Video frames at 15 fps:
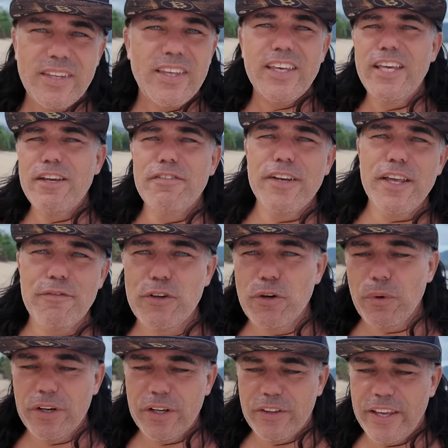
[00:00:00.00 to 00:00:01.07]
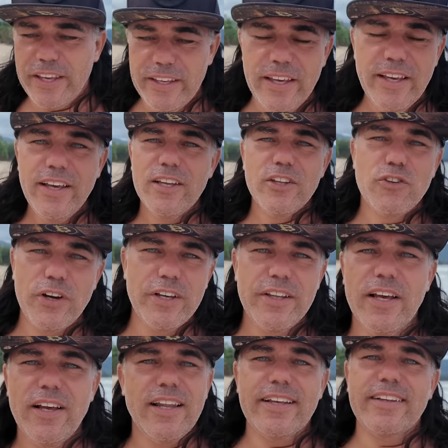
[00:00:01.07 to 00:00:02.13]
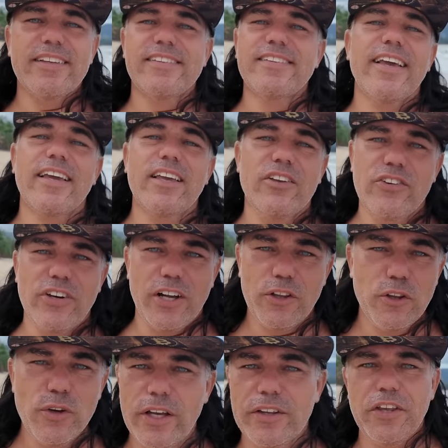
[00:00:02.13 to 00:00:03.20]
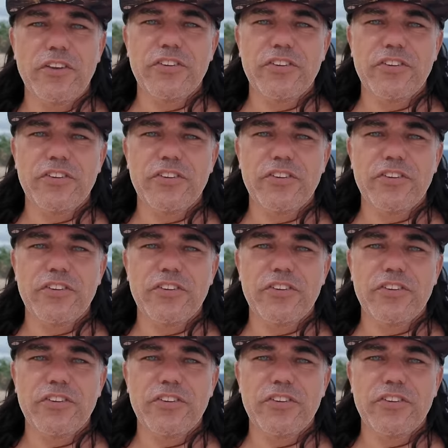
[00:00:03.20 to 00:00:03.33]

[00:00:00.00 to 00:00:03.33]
Even if you want to day trade like the second chart, look at the